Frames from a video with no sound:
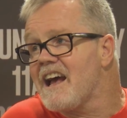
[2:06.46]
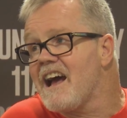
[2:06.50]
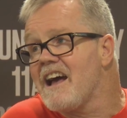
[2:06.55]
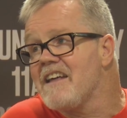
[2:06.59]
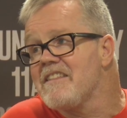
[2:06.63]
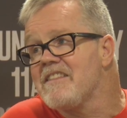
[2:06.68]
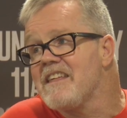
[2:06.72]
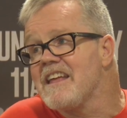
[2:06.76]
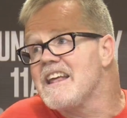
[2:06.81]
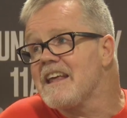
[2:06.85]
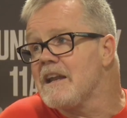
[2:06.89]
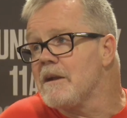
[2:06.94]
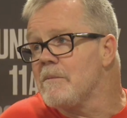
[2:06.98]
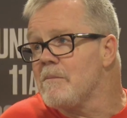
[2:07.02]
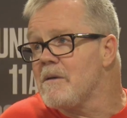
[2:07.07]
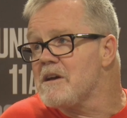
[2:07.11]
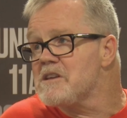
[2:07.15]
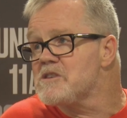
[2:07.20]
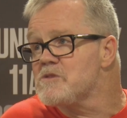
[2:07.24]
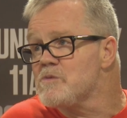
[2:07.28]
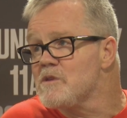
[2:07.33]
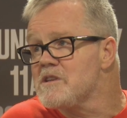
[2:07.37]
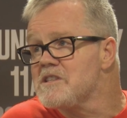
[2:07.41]
only a guy
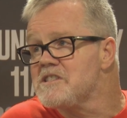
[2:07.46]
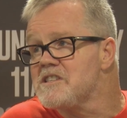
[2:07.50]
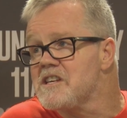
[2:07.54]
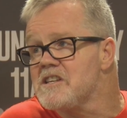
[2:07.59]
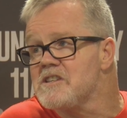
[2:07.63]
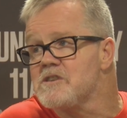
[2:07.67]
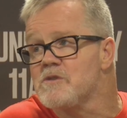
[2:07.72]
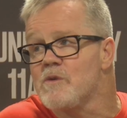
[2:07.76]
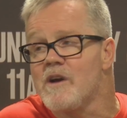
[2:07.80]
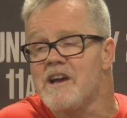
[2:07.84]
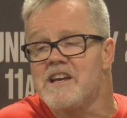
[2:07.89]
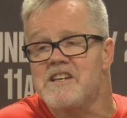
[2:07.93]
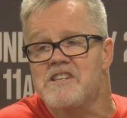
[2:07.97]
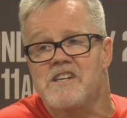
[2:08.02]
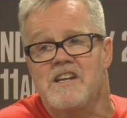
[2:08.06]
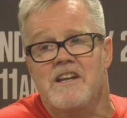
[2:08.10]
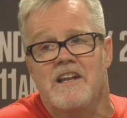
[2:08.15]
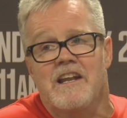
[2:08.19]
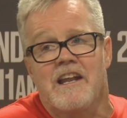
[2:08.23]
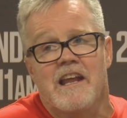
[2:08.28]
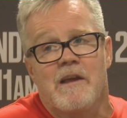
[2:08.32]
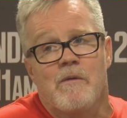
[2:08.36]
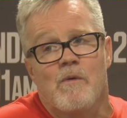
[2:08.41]
who's not
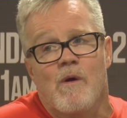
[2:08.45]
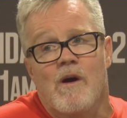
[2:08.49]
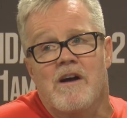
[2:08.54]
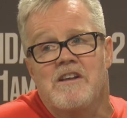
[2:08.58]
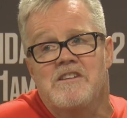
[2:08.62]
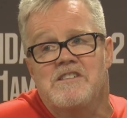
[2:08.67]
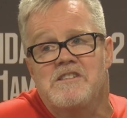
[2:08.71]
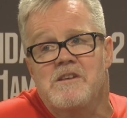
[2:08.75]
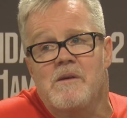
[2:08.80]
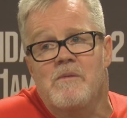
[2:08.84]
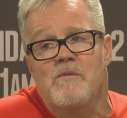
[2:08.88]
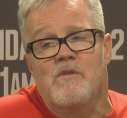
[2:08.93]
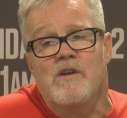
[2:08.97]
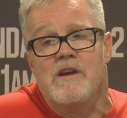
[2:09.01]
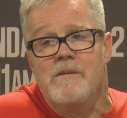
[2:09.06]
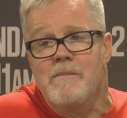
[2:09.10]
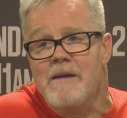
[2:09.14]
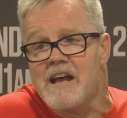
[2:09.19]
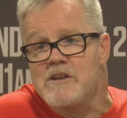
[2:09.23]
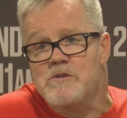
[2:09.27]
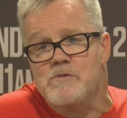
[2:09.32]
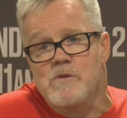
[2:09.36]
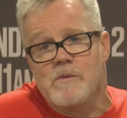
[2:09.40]
his main focus is
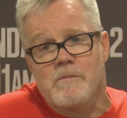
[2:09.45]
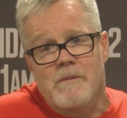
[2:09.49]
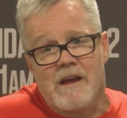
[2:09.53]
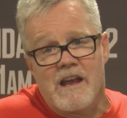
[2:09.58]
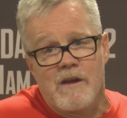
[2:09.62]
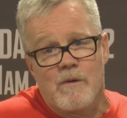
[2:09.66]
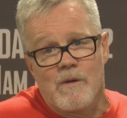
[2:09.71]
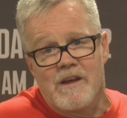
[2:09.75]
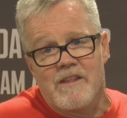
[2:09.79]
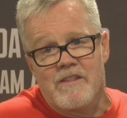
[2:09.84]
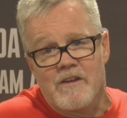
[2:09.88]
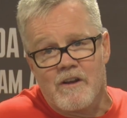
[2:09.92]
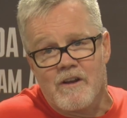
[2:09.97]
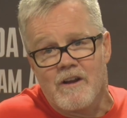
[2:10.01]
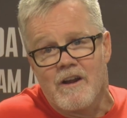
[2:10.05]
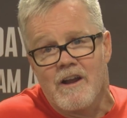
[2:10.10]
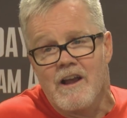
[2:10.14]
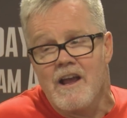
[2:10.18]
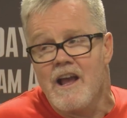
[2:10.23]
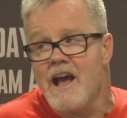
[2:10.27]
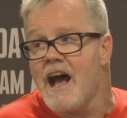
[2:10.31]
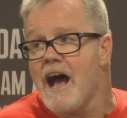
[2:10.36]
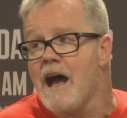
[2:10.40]
not to be a cut man in
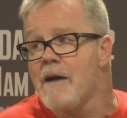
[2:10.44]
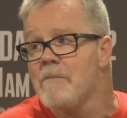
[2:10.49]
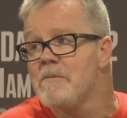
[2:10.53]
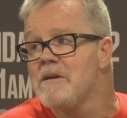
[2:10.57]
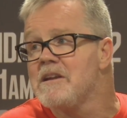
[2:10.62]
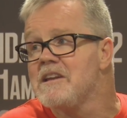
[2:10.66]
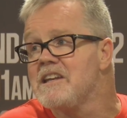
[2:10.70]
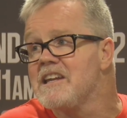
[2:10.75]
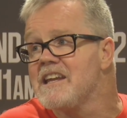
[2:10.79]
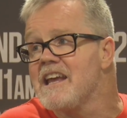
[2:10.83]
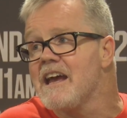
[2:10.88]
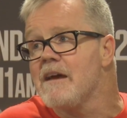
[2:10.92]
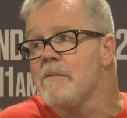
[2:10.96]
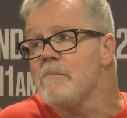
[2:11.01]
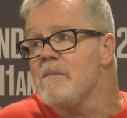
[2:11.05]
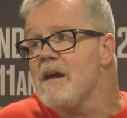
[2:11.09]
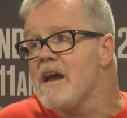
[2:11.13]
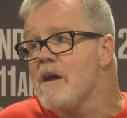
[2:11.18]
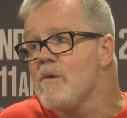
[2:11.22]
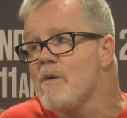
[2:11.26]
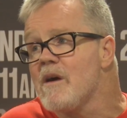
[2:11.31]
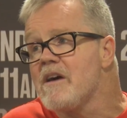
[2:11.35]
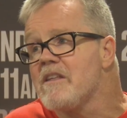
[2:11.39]
the sport of boxing